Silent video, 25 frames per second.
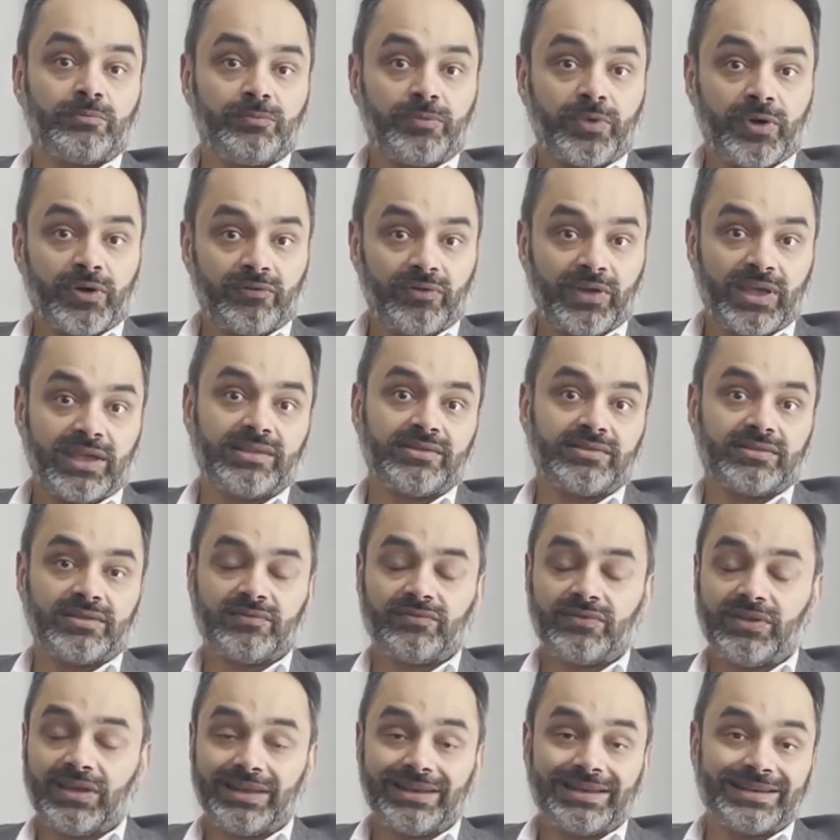
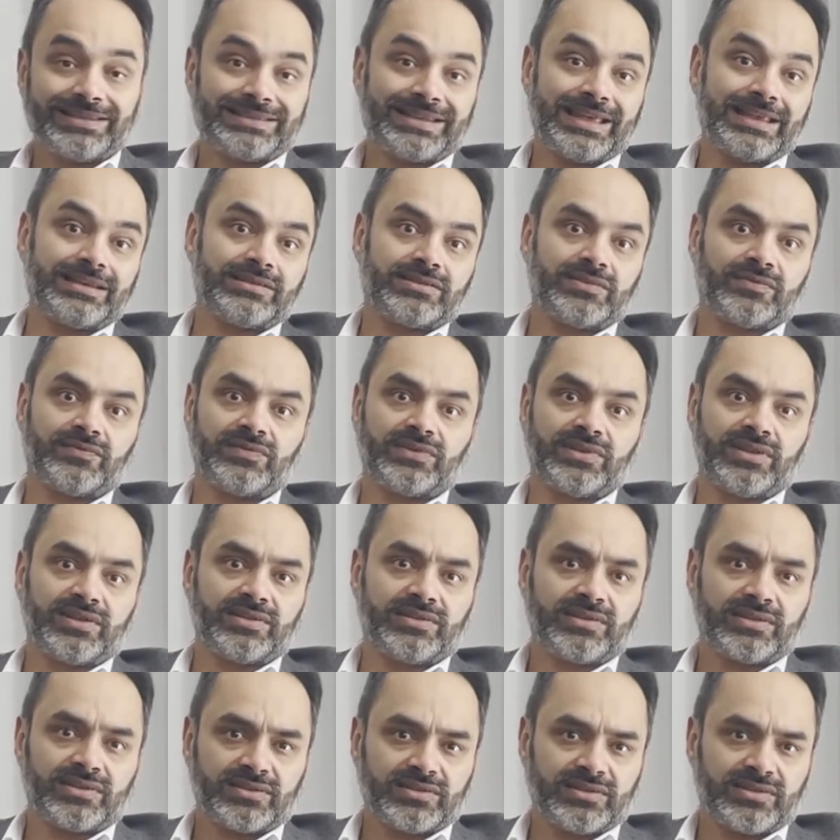pervasive
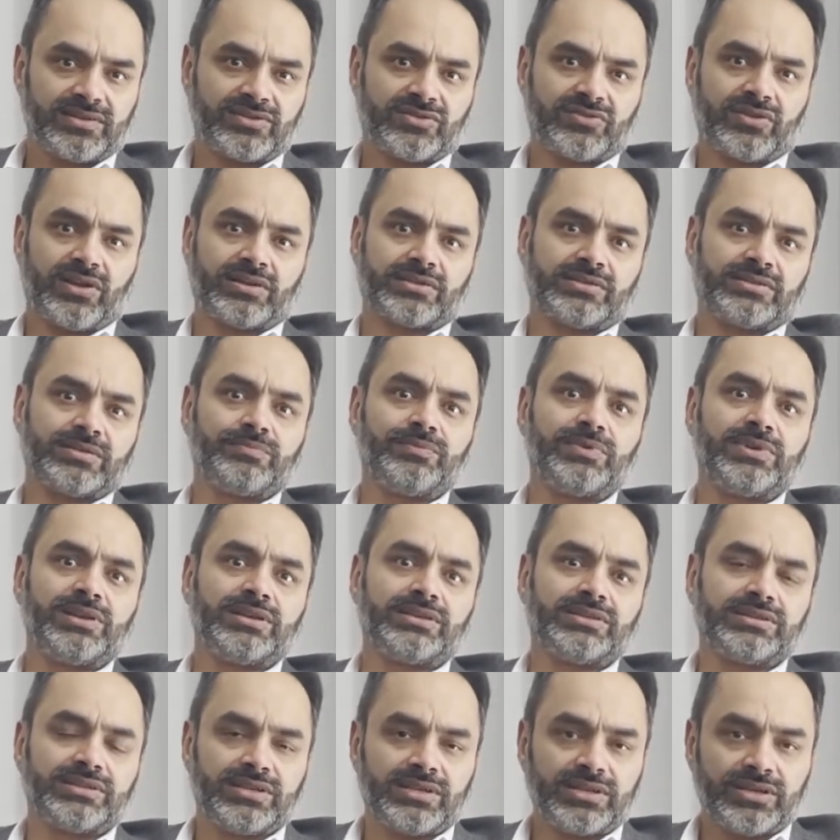inattentiveness,
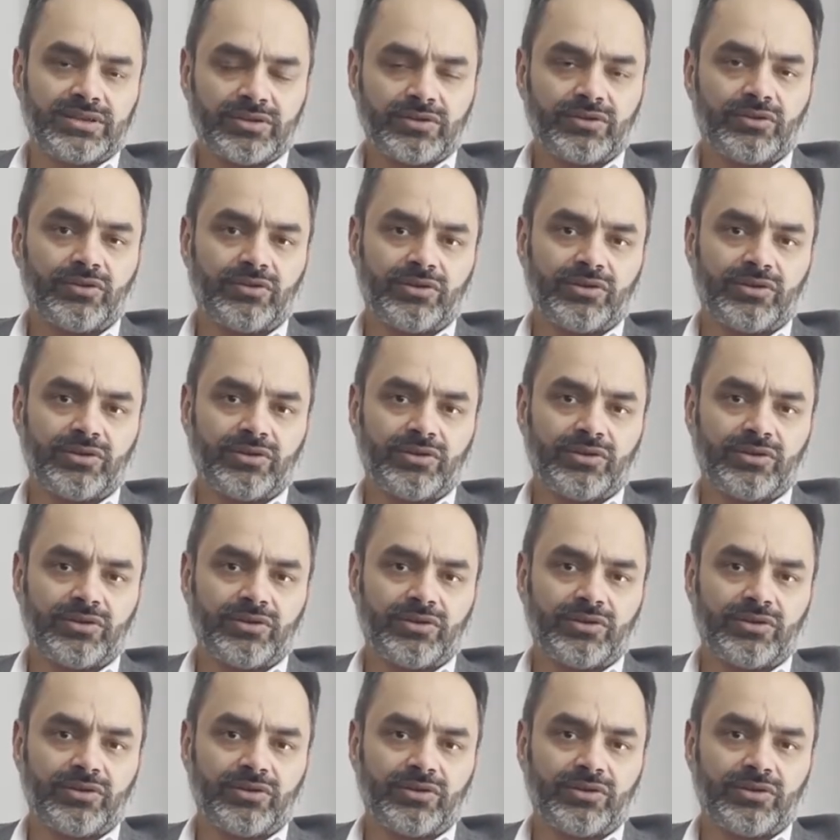distractibility,